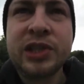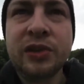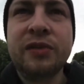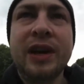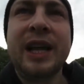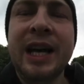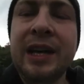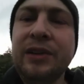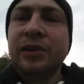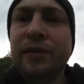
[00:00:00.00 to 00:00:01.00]
stuff like that
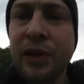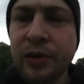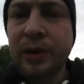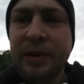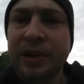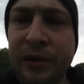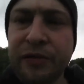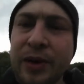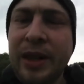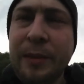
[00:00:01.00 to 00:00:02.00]
and other equipment
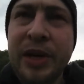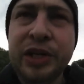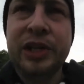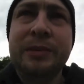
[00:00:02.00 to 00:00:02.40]
throughout the missions,